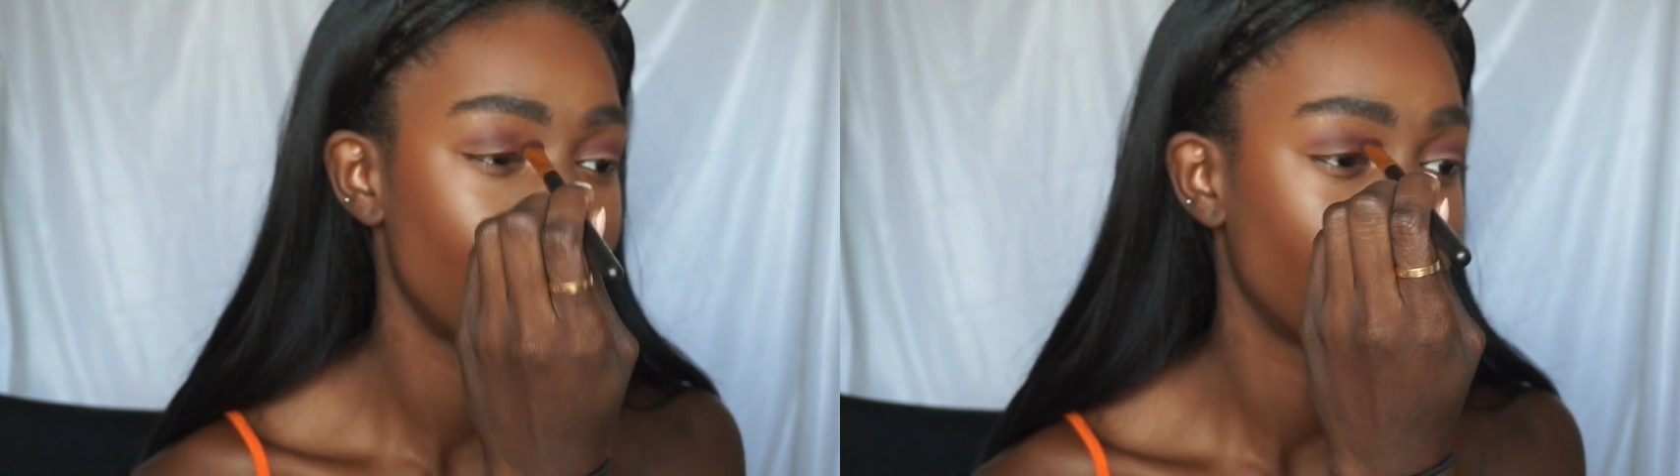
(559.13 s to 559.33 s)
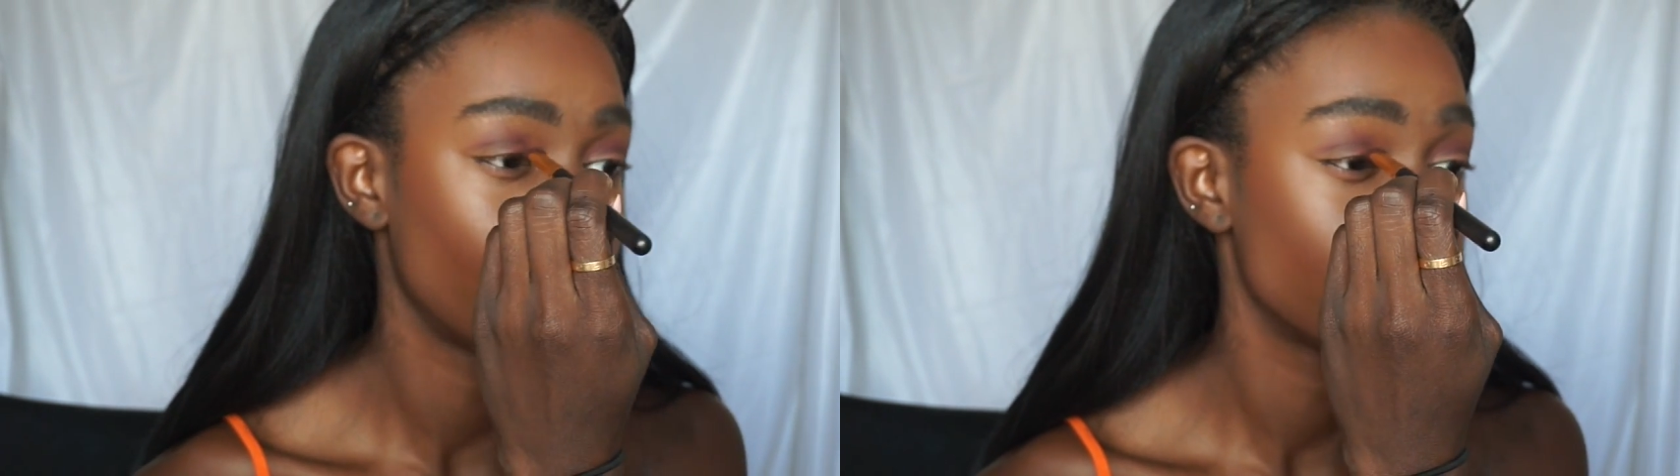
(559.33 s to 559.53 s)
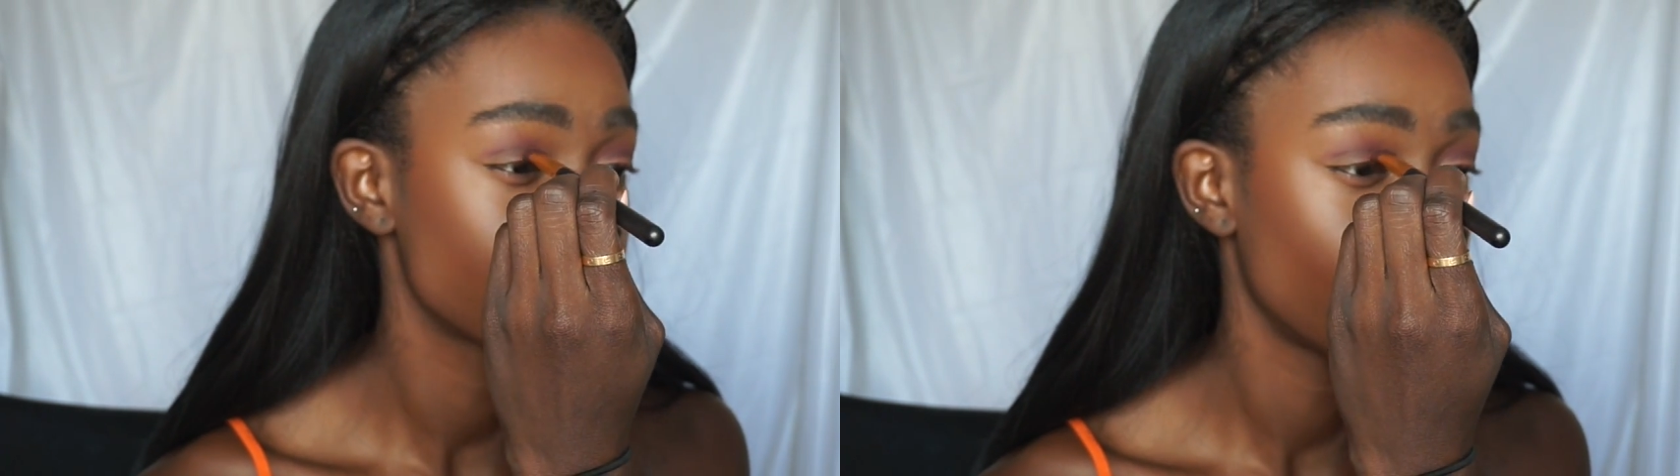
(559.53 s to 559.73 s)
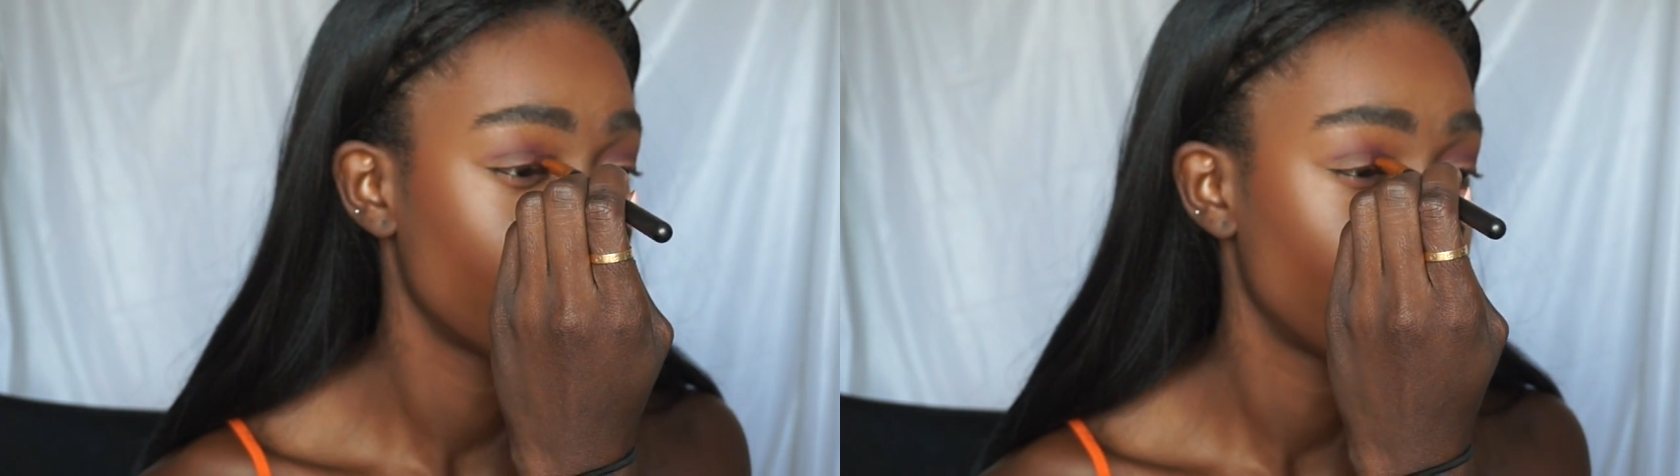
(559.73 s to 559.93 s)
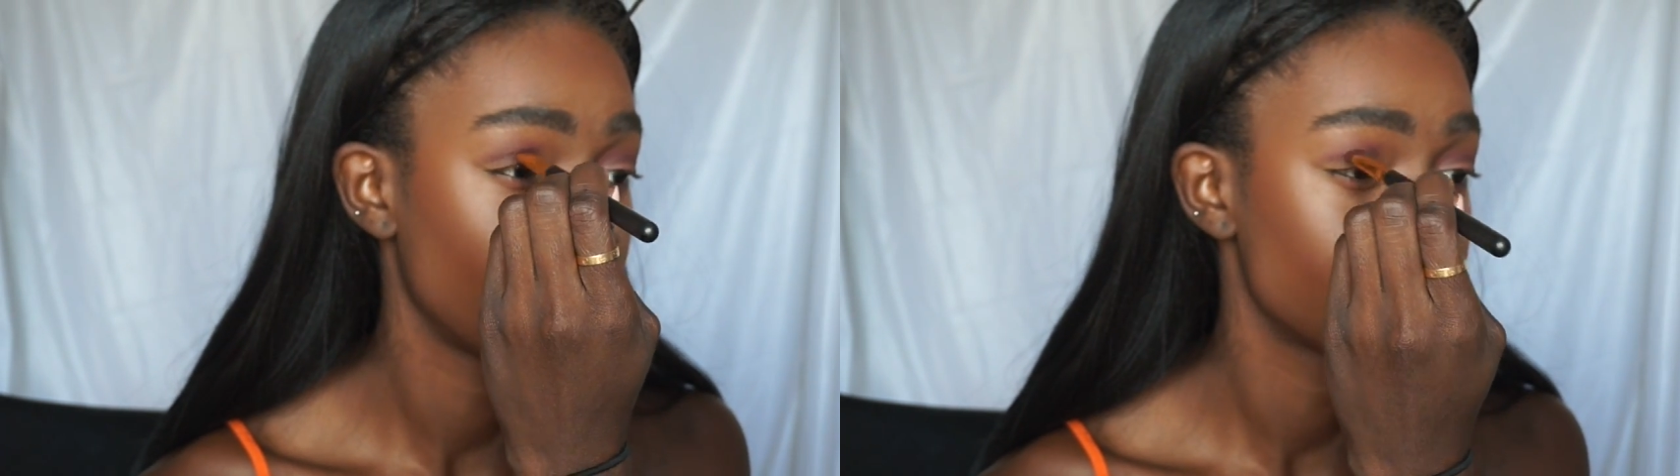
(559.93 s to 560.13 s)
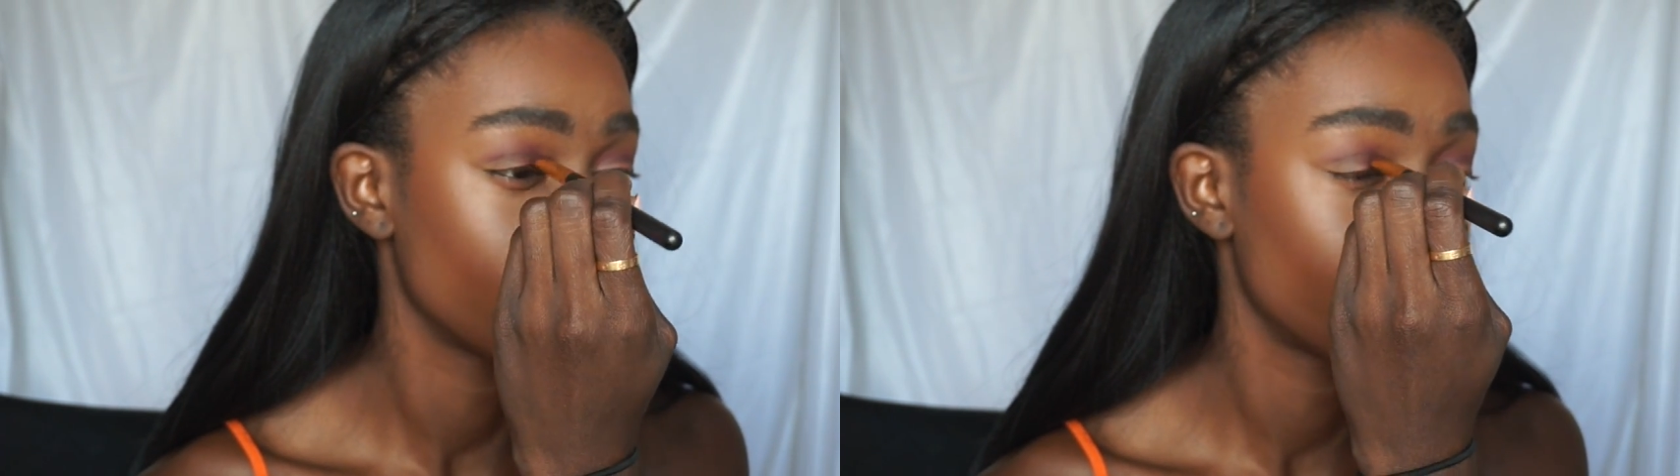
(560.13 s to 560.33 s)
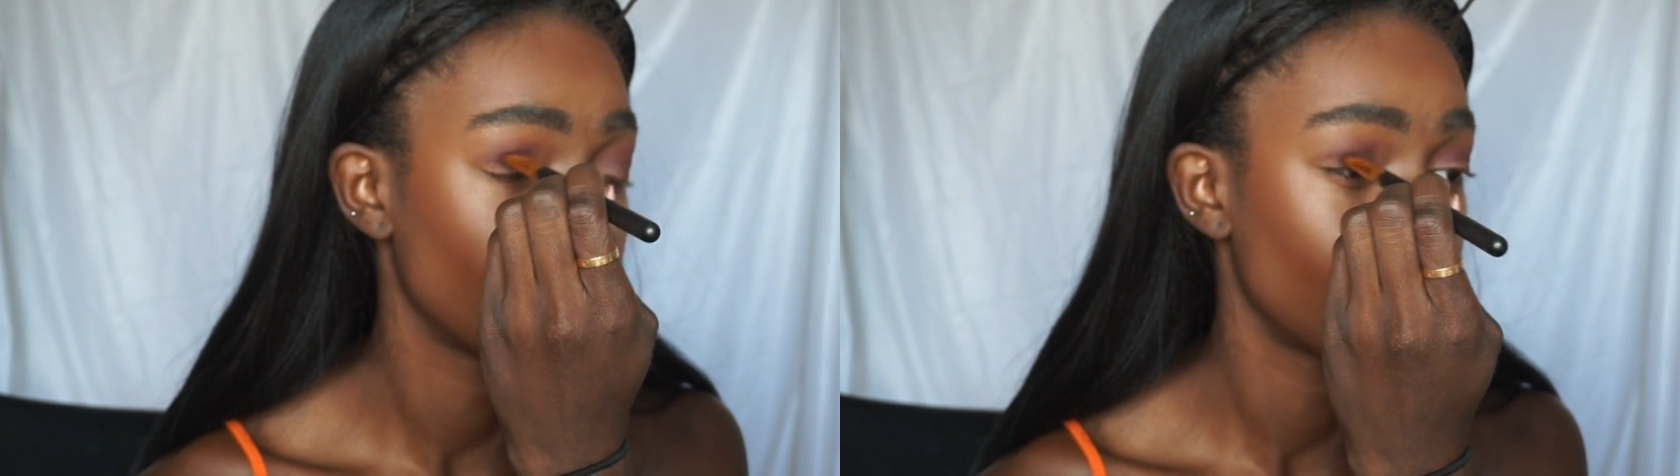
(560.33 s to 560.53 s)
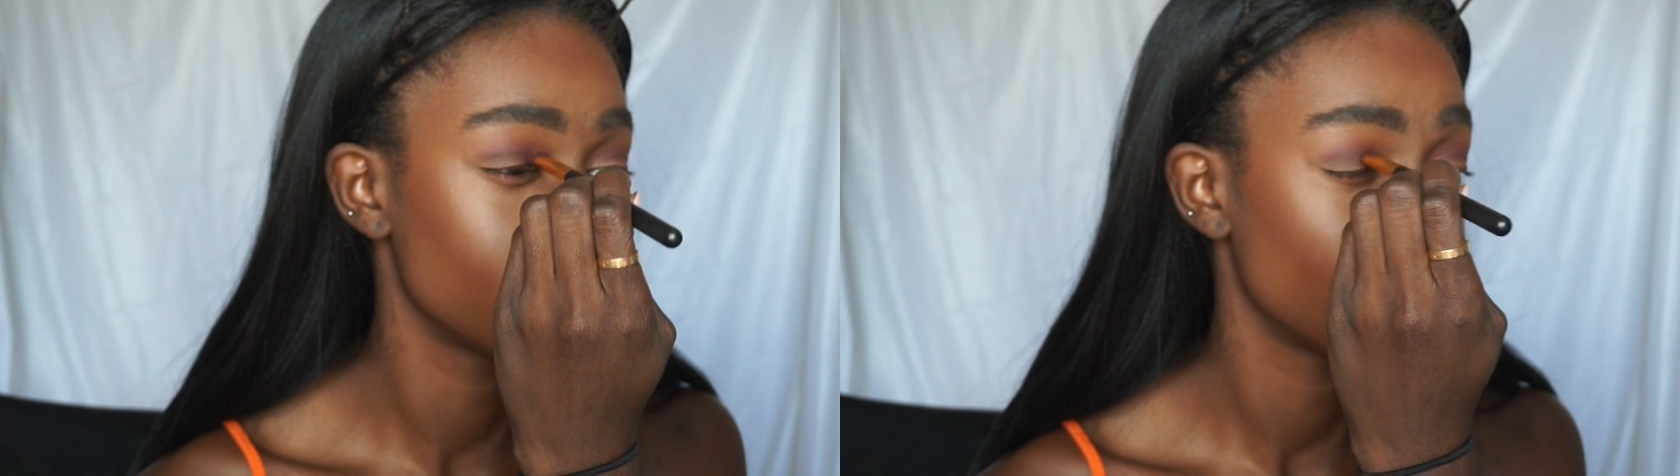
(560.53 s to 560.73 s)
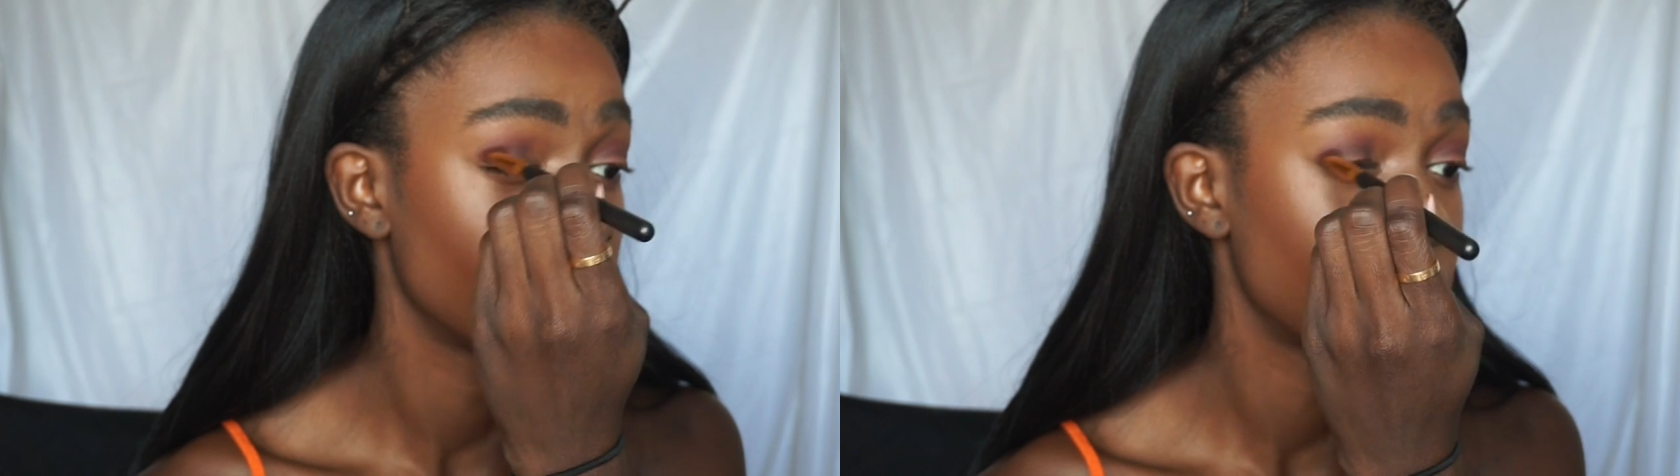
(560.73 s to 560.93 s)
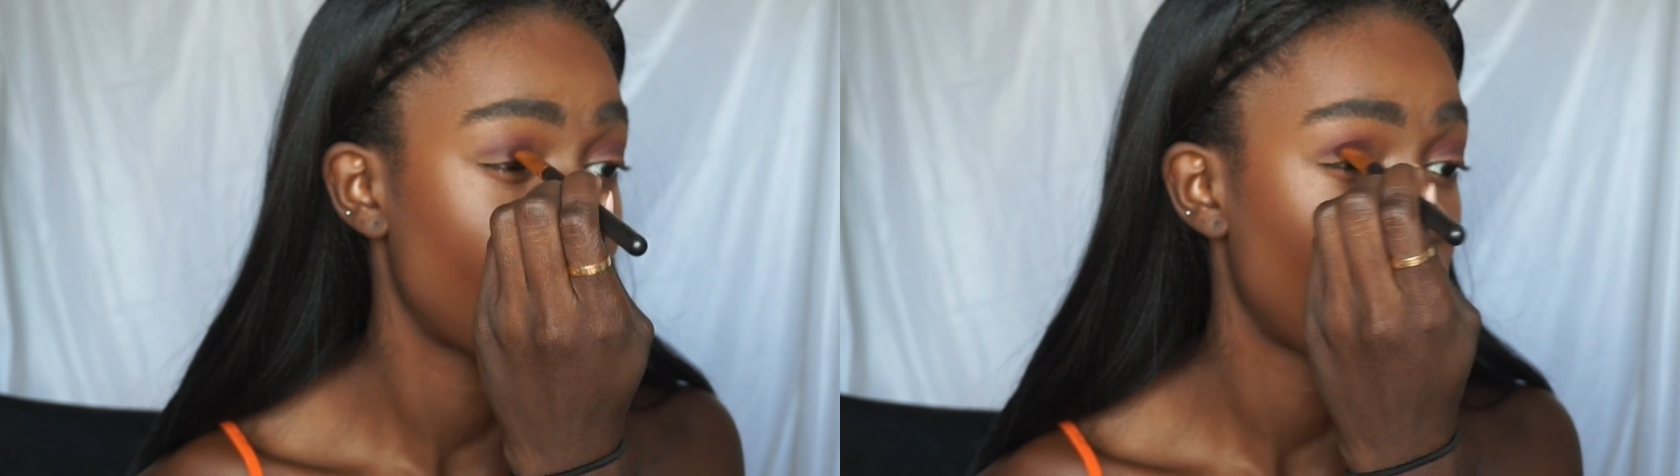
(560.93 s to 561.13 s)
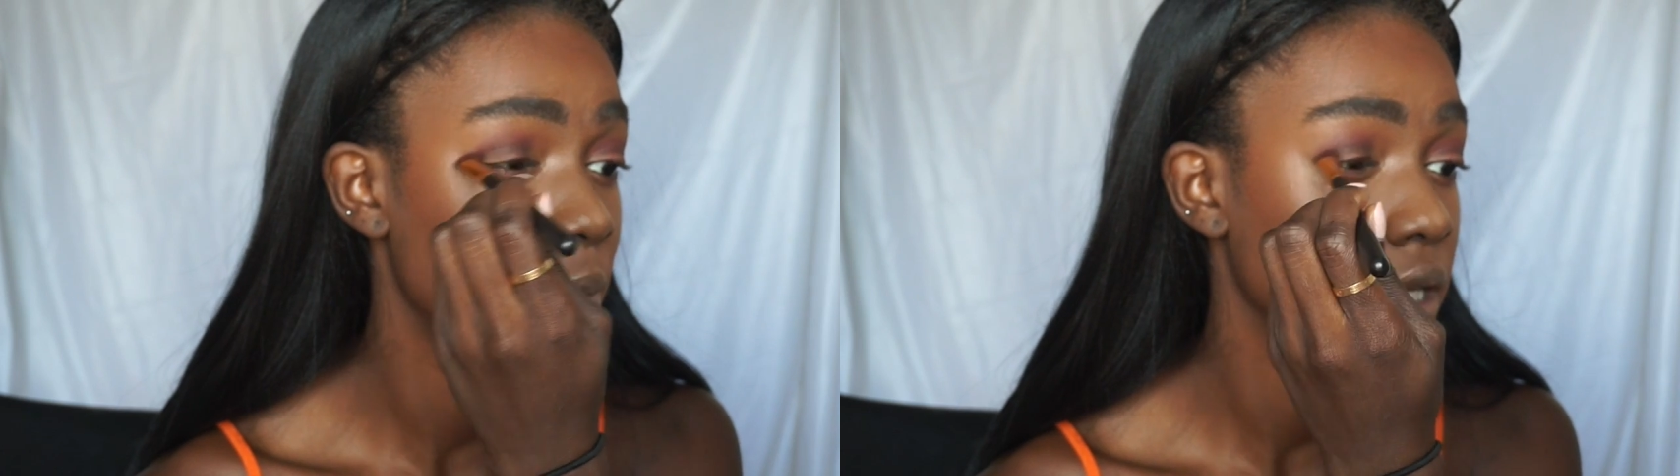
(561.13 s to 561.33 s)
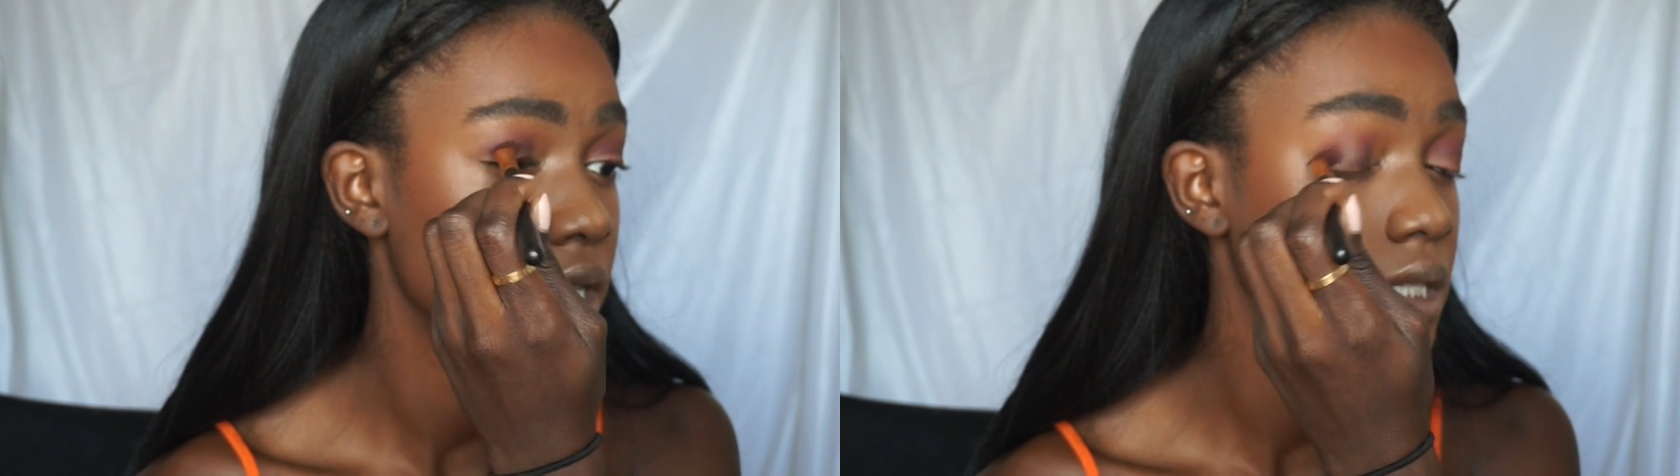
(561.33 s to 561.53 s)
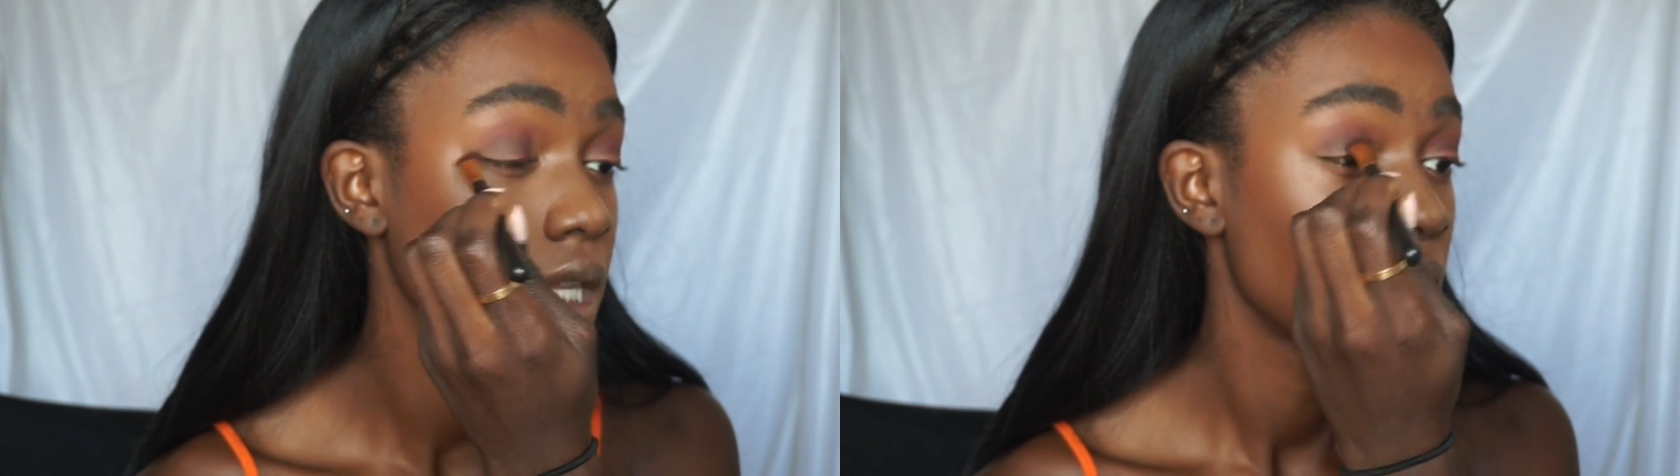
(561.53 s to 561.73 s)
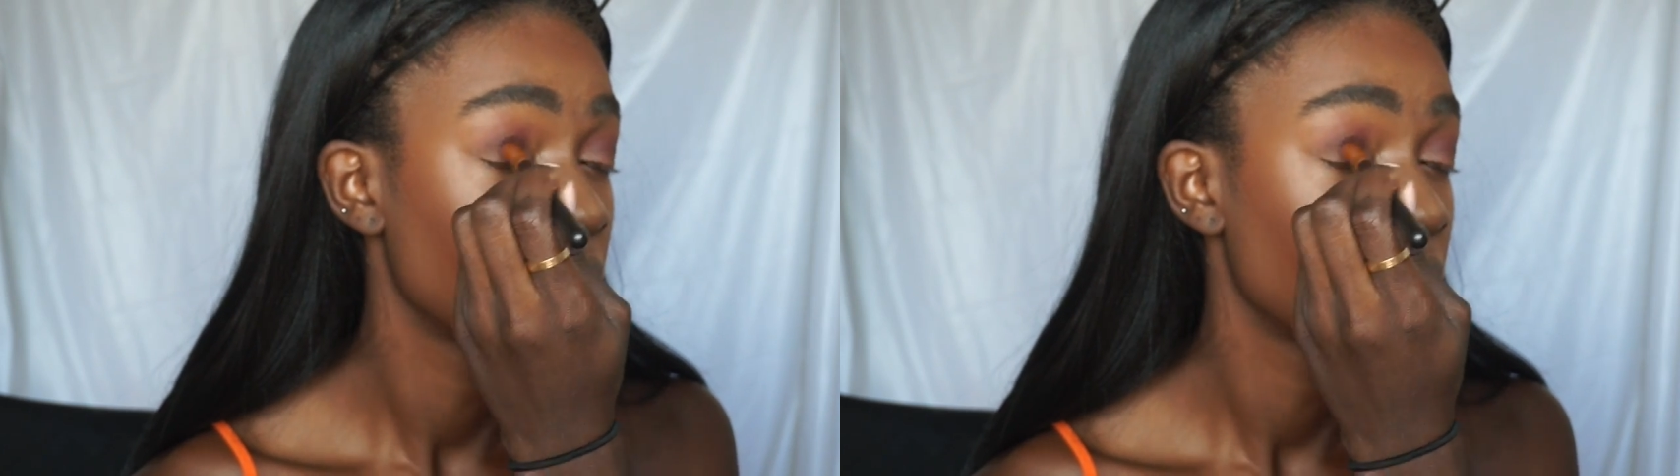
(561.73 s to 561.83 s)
but I wish I would have waited to film until now because